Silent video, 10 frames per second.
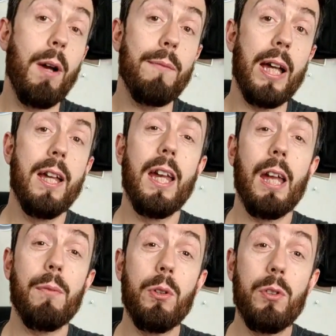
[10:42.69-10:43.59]
However,
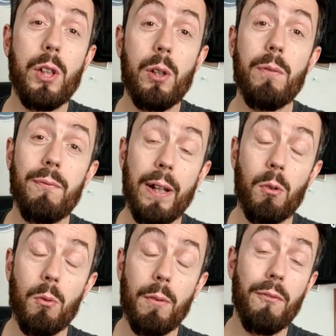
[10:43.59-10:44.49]
if you do
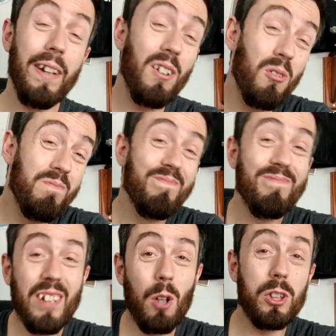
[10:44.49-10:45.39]
feel, feel
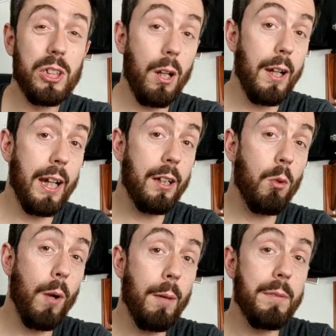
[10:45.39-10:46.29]
you're slightly
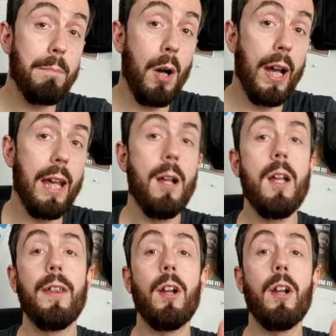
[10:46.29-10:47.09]
underwhelmed by it,